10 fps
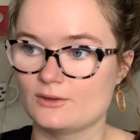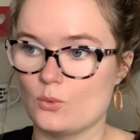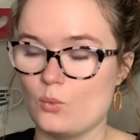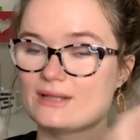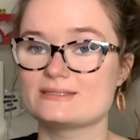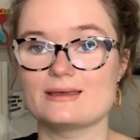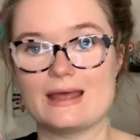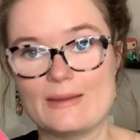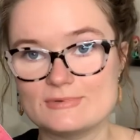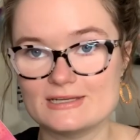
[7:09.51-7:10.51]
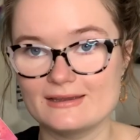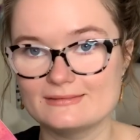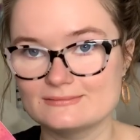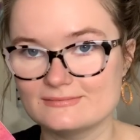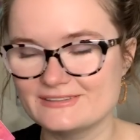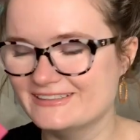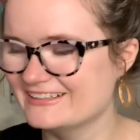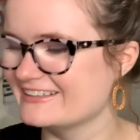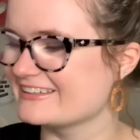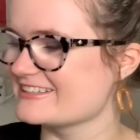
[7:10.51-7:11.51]
whets that appetite
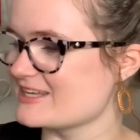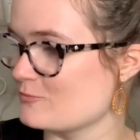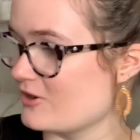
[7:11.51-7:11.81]
because I'm